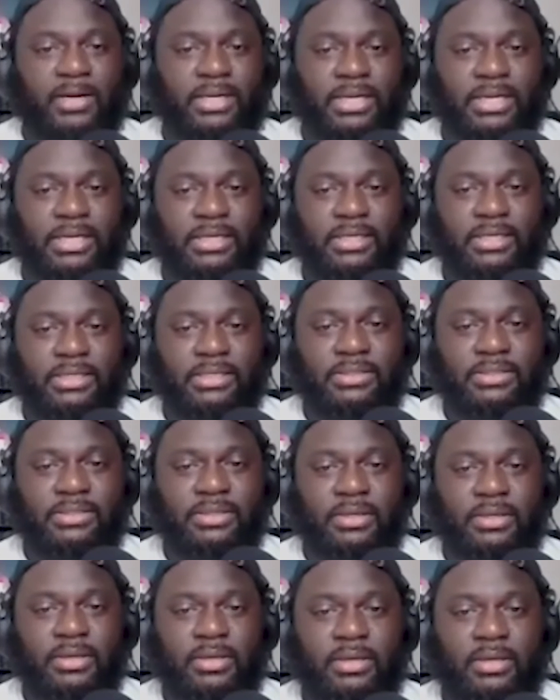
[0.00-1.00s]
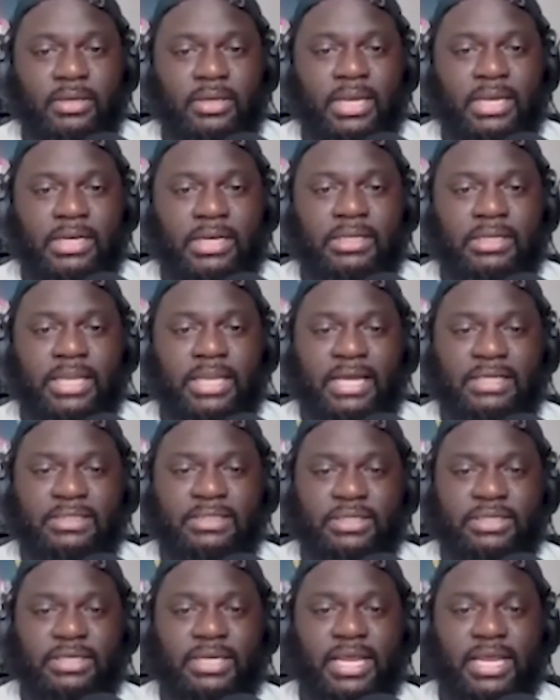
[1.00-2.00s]
Indian and
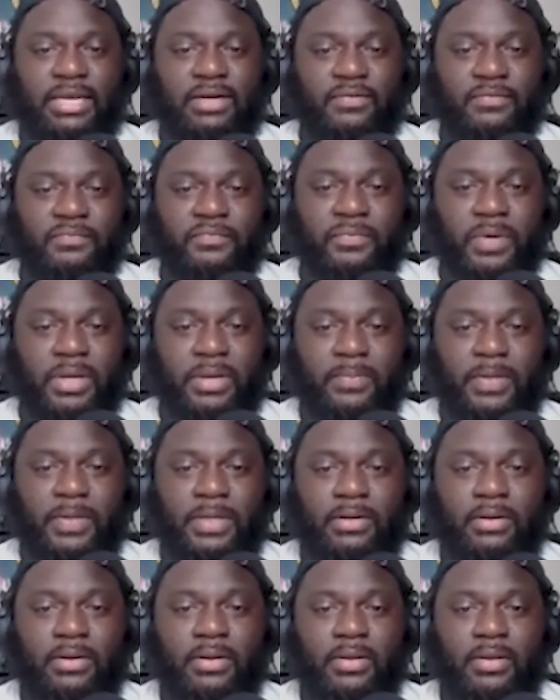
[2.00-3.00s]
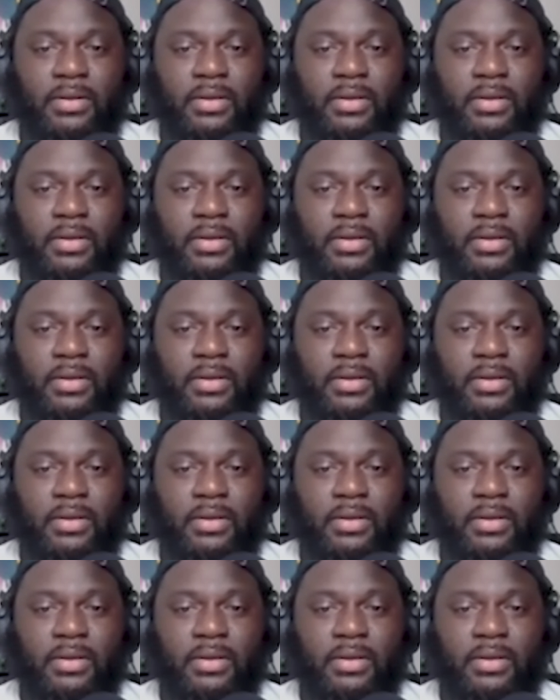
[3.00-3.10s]
Alaska Native women